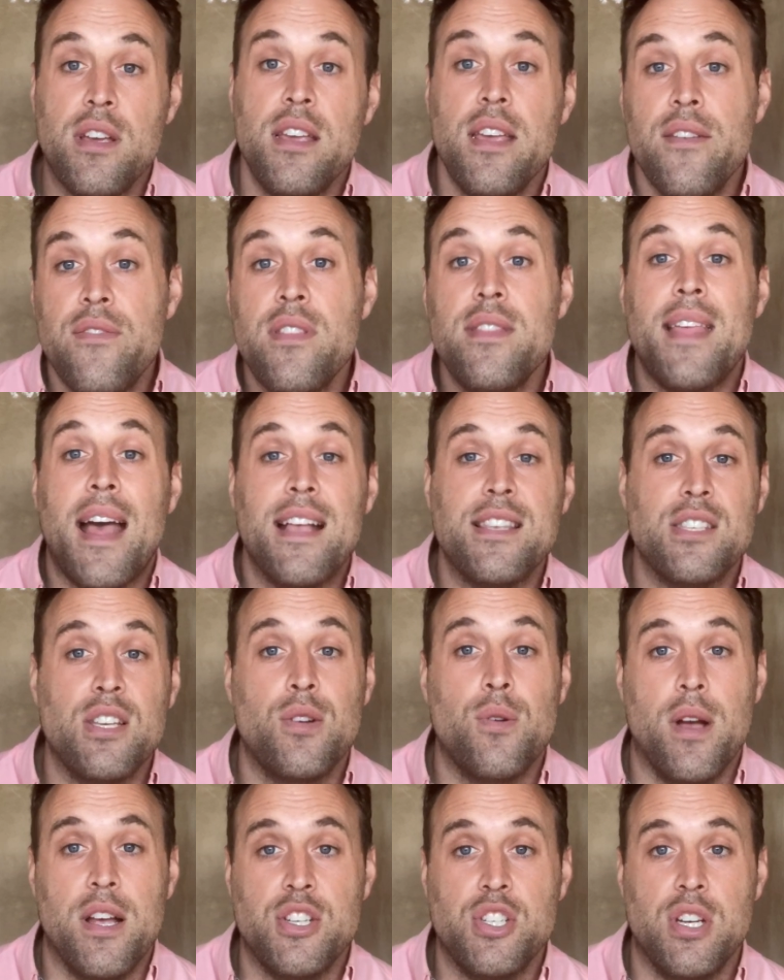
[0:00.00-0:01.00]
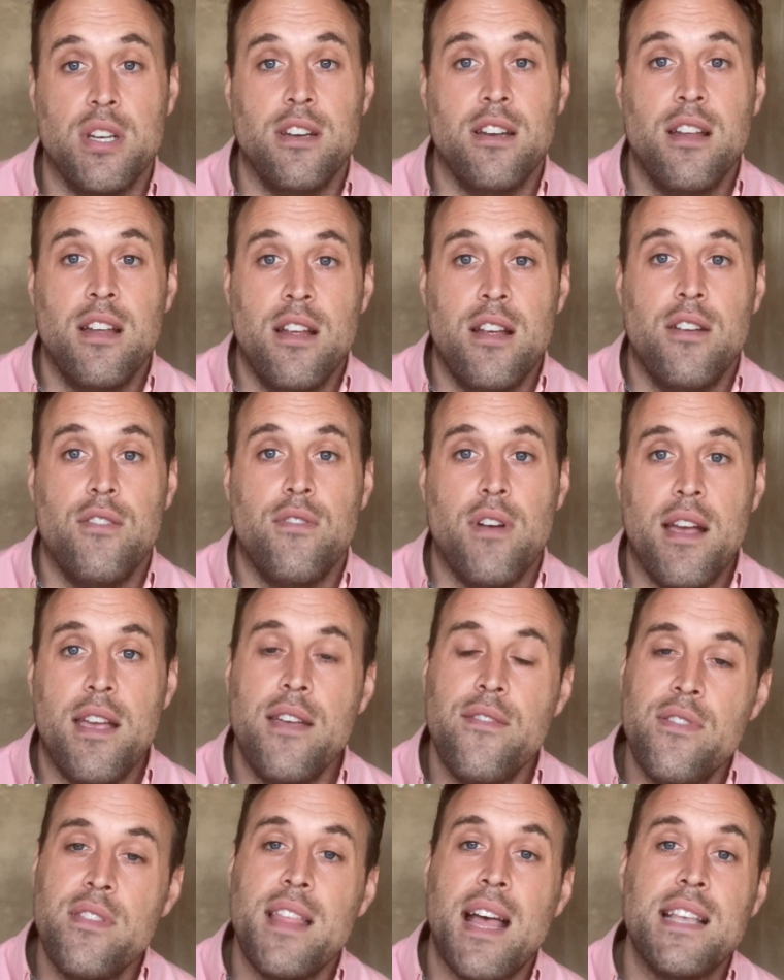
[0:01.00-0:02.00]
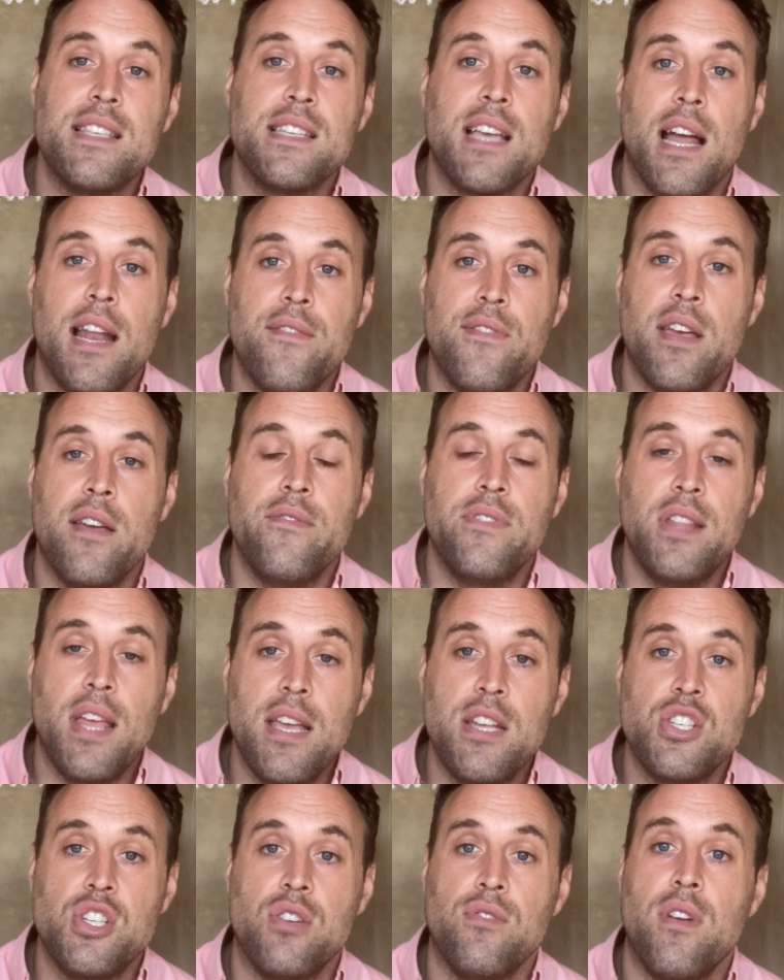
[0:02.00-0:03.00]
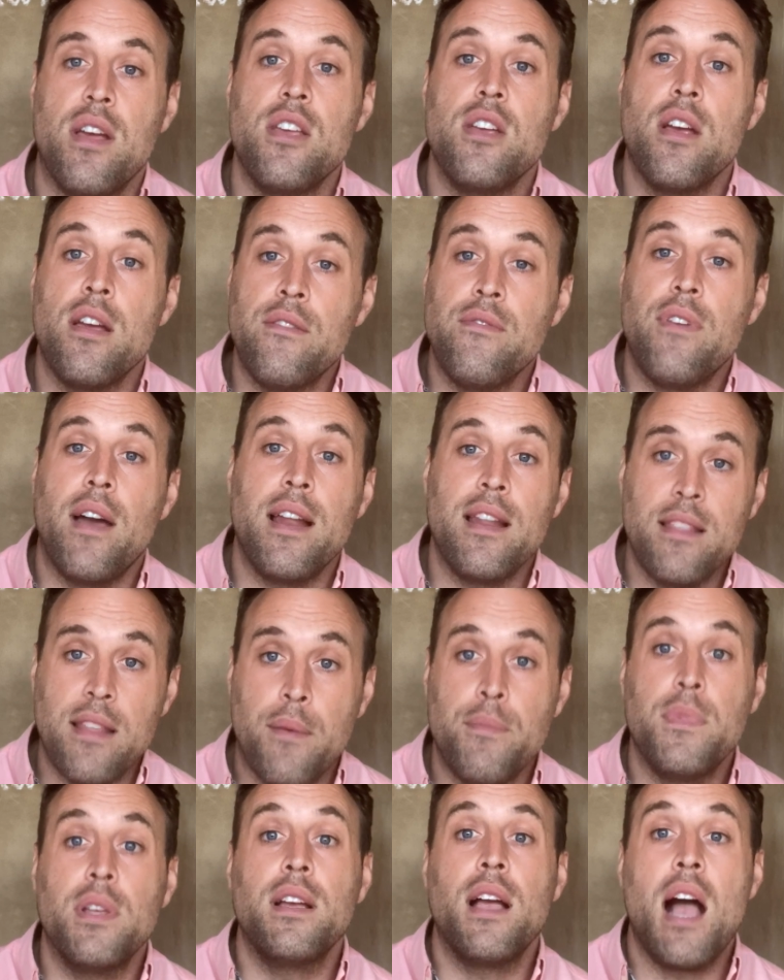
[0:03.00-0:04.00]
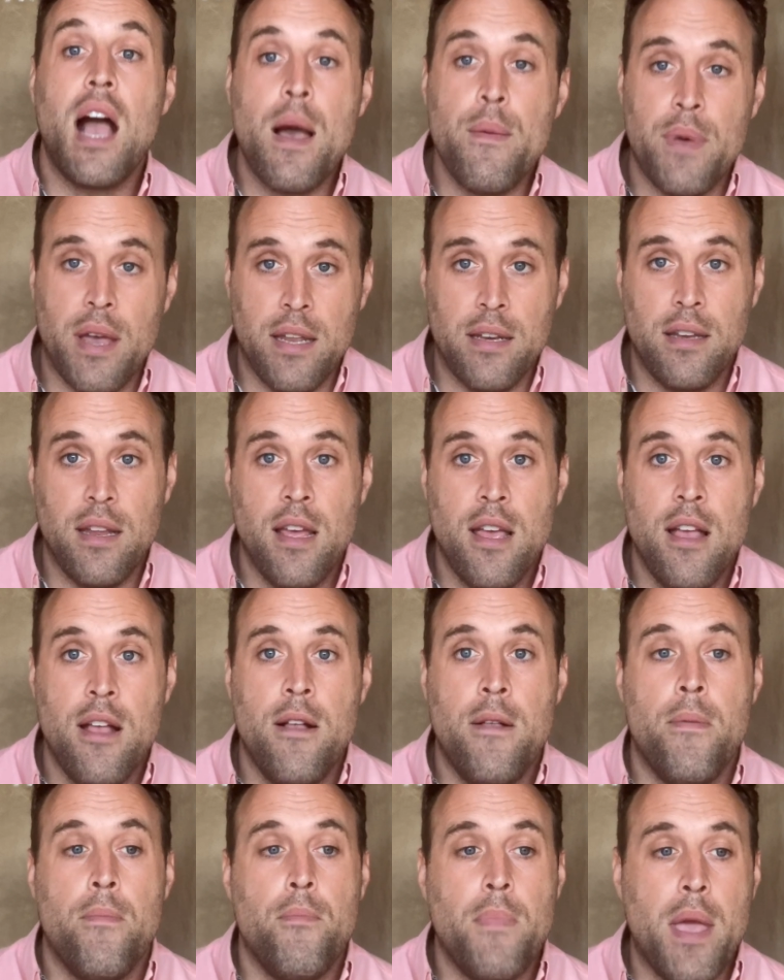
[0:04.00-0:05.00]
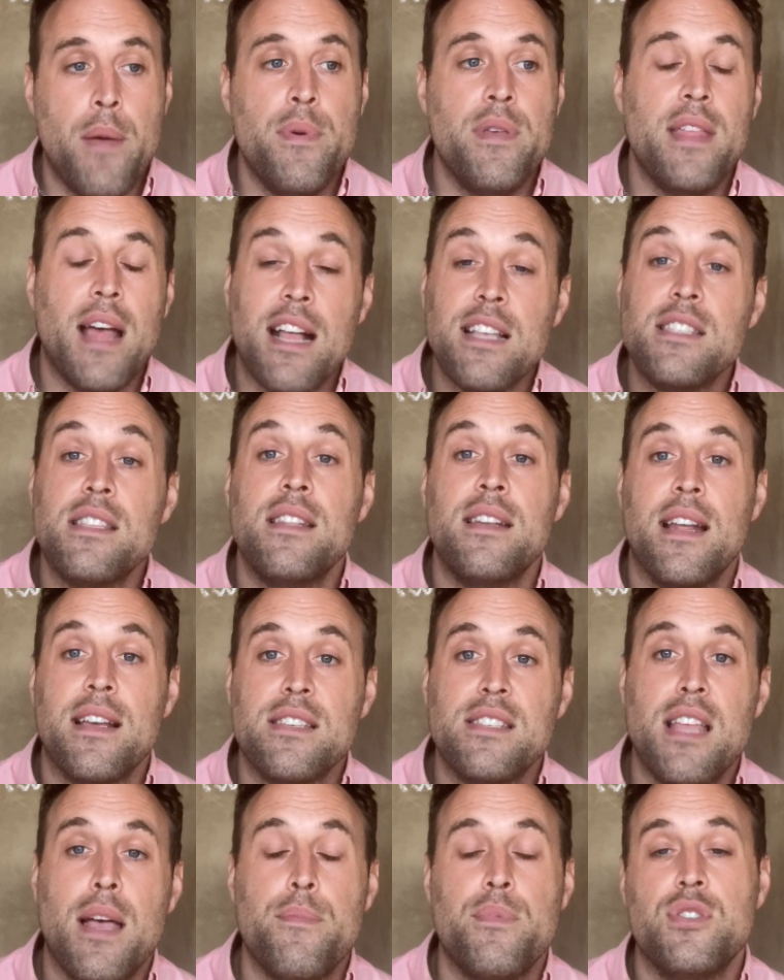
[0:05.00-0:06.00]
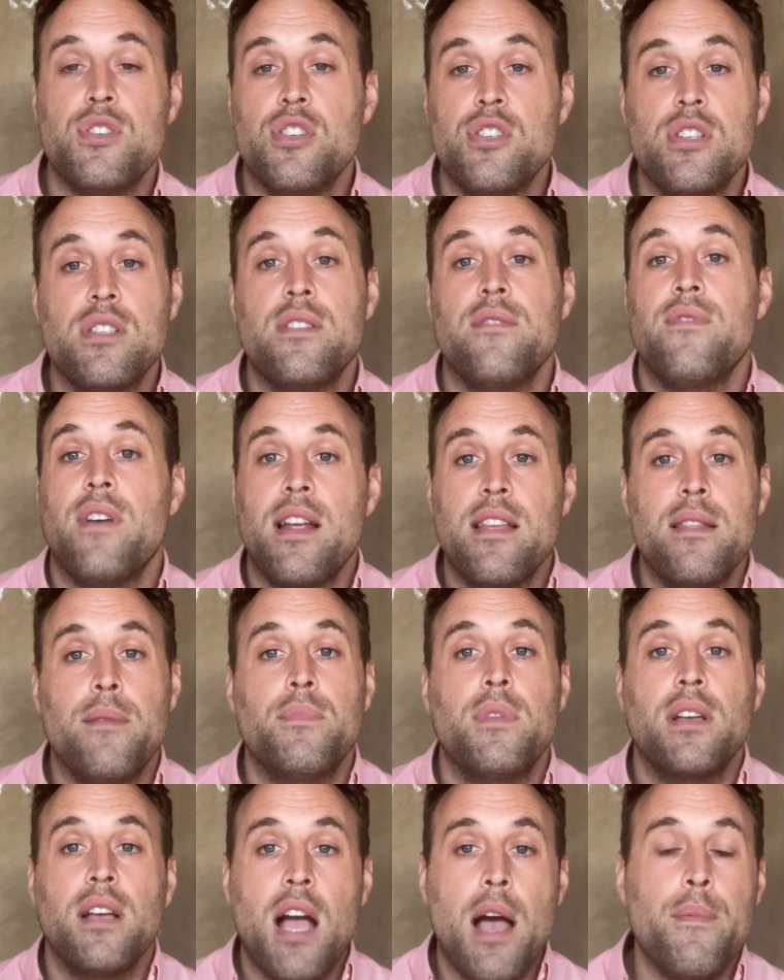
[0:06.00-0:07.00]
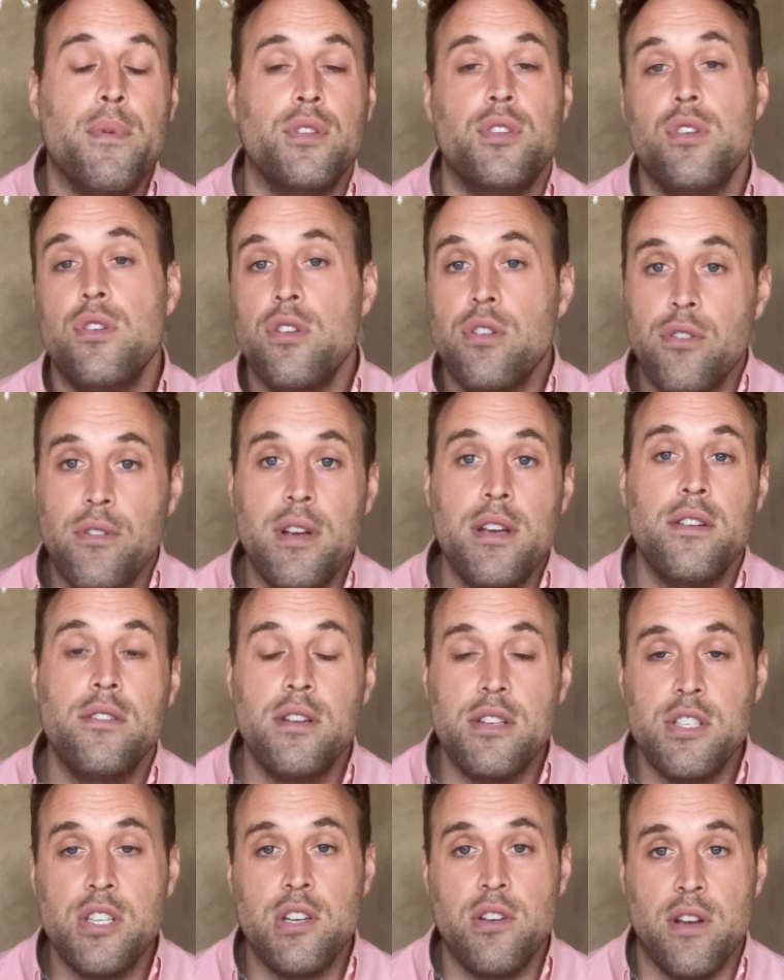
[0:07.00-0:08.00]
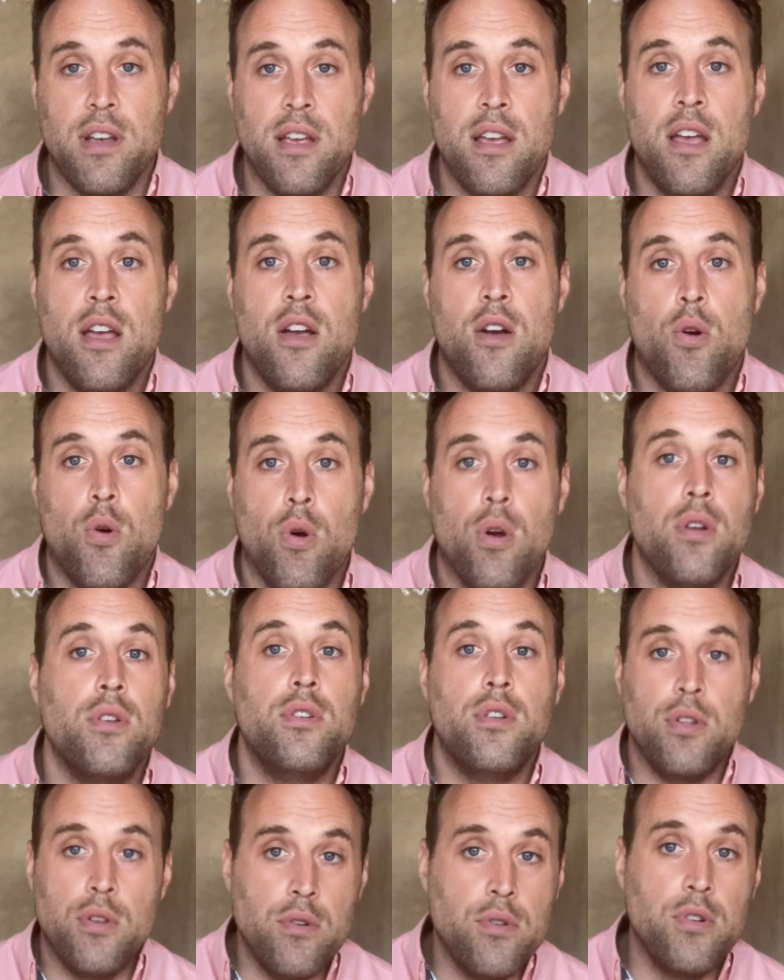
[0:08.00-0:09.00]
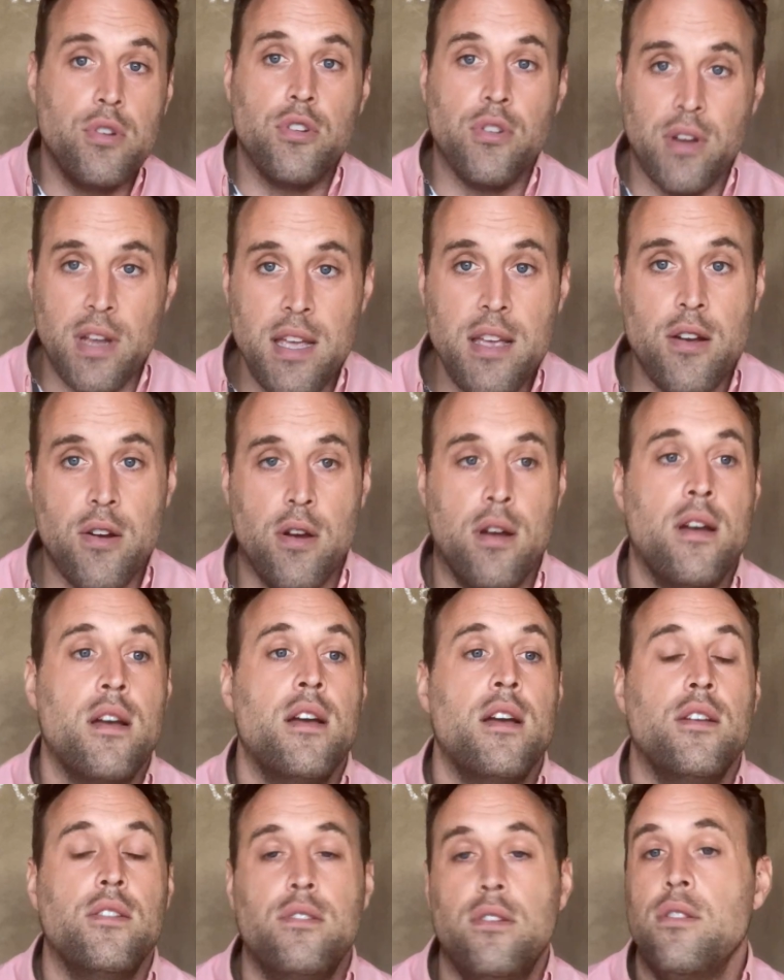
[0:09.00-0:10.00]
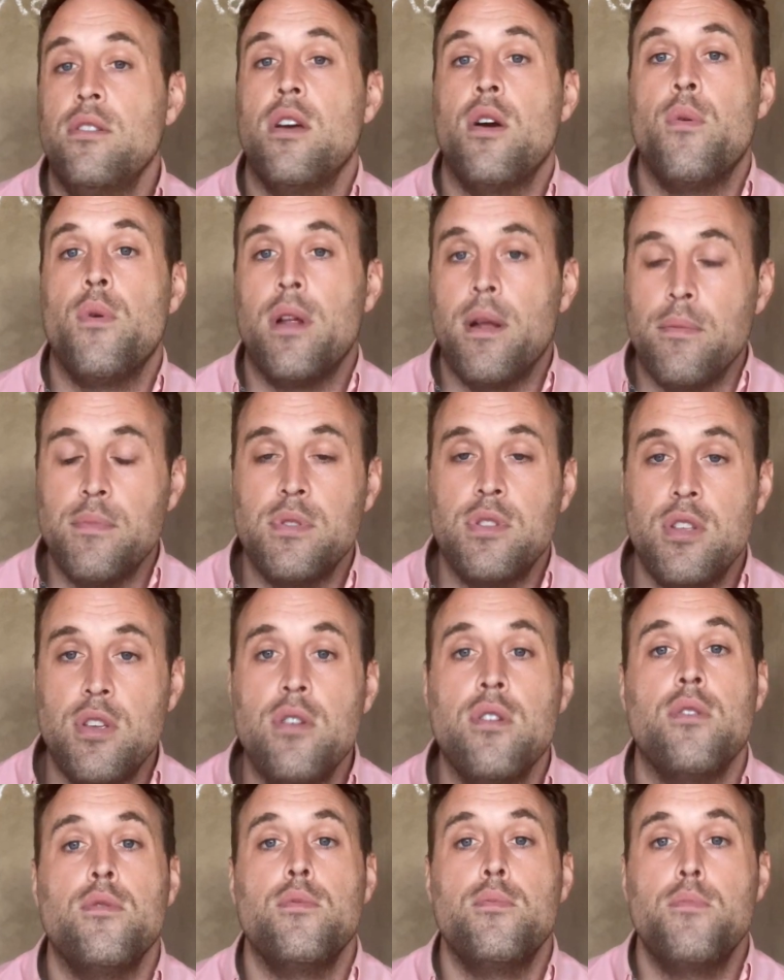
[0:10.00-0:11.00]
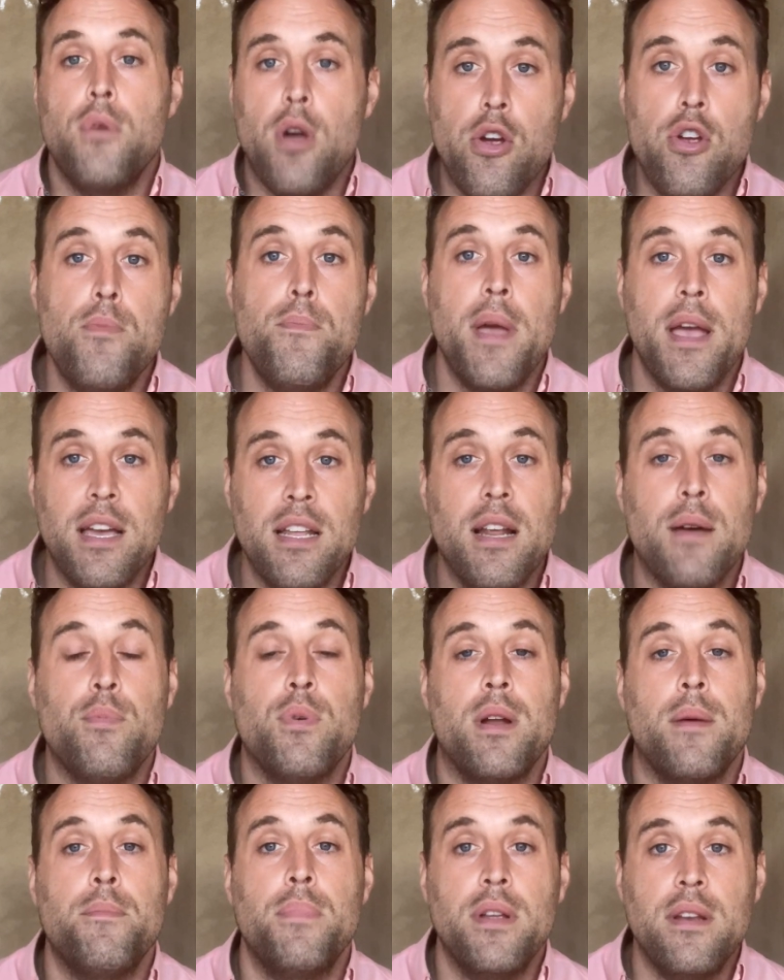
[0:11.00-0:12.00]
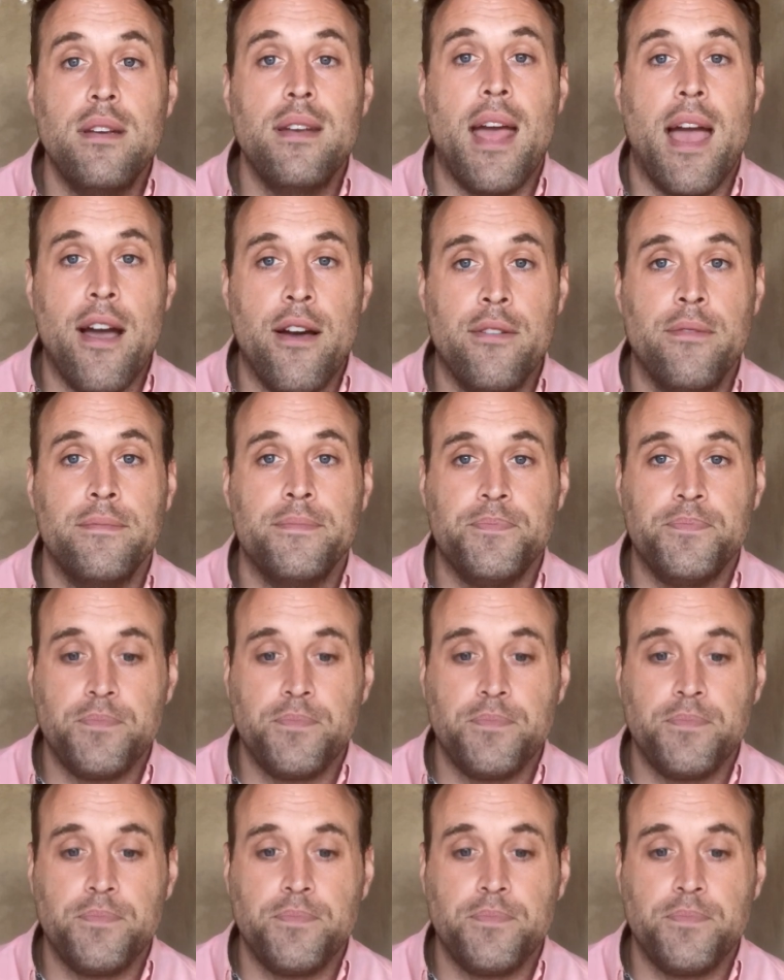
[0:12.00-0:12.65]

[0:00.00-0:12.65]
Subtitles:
Even that's a question, right? Even that's kind of an invitation, right? You're inviting them to comment. Maybe that's the next step, is you're just inviting them to comment. Do you agree or disagree? Or do you agree, or do you know what are you picking up what I'm putting down?